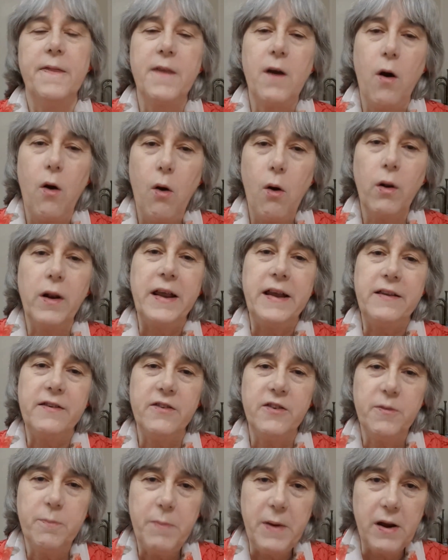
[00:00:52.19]
The Holy
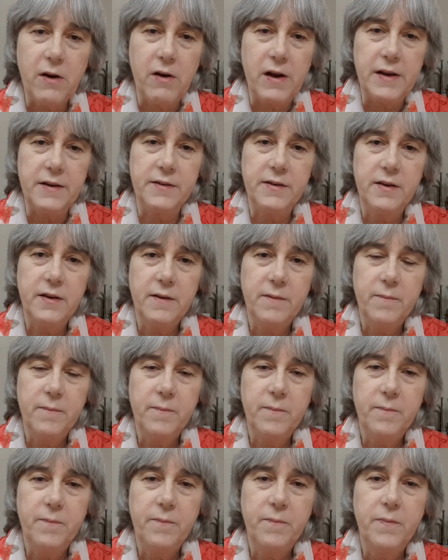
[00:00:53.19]
Spirit
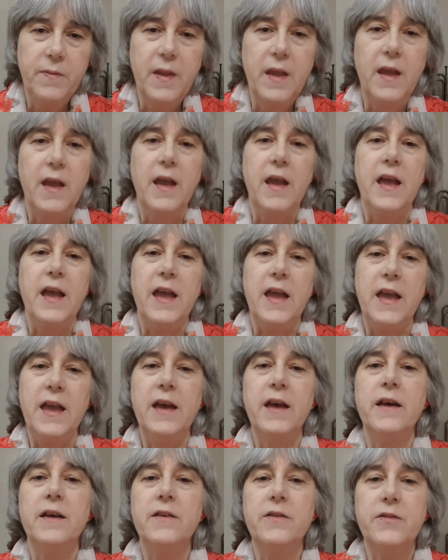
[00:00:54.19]

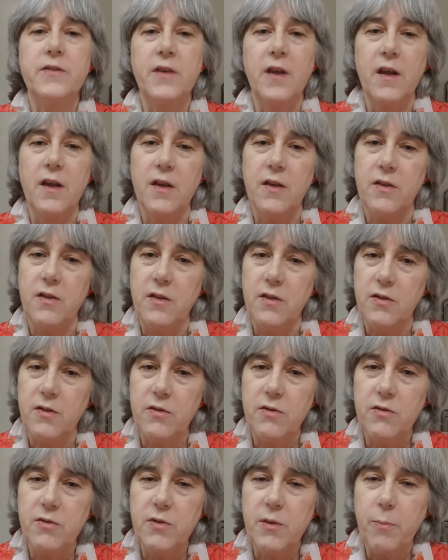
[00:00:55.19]
is
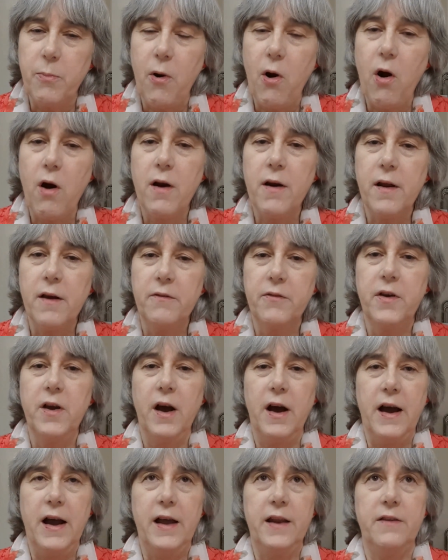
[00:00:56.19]
the part of
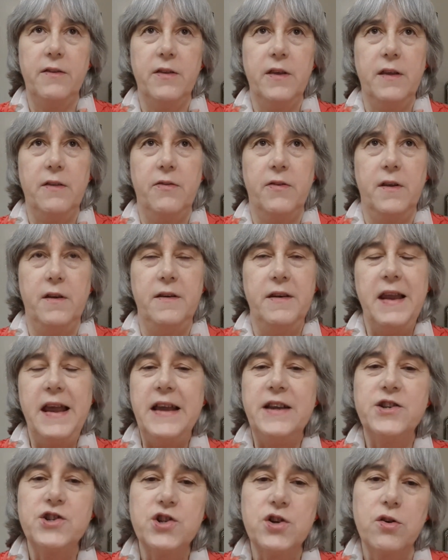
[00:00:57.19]
God, the
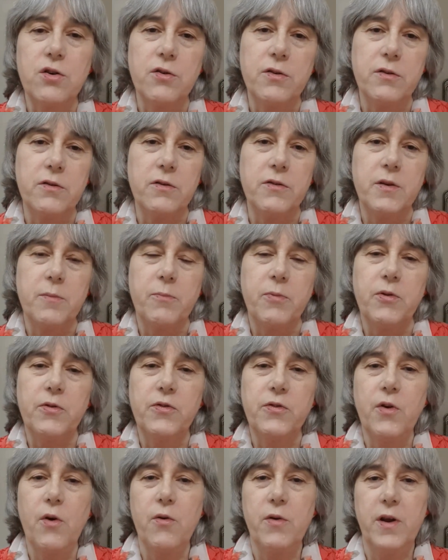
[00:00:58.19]
nature, the
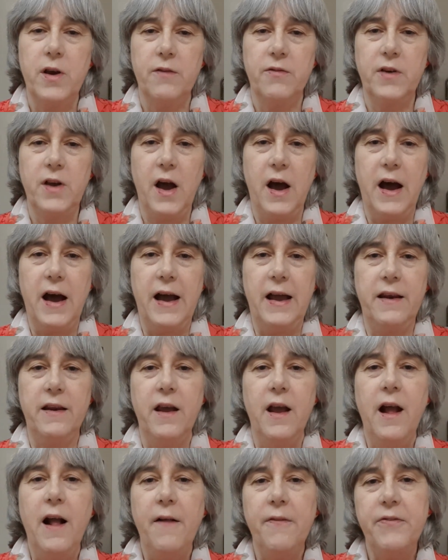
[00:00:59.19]
persona of God
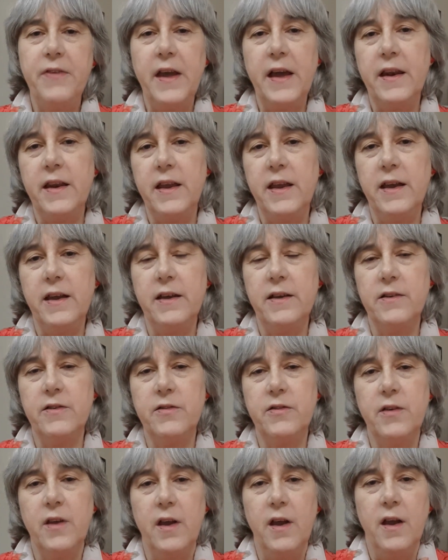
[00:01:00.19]
that
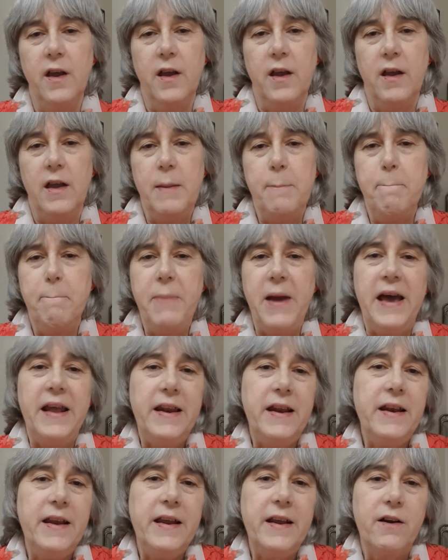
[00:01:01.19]
is
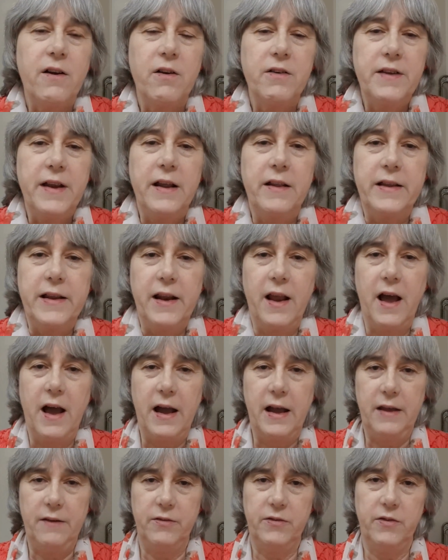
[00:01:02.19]
embedded in our daily
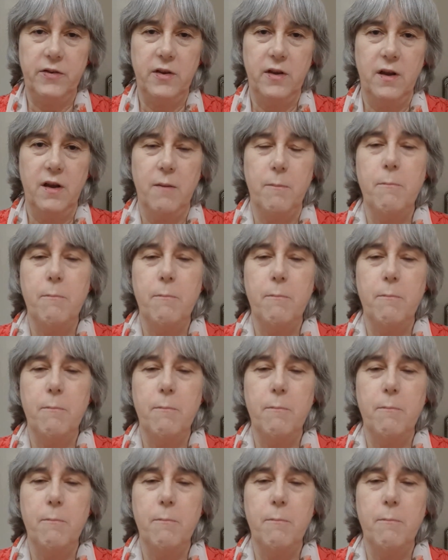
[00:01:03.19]
lives,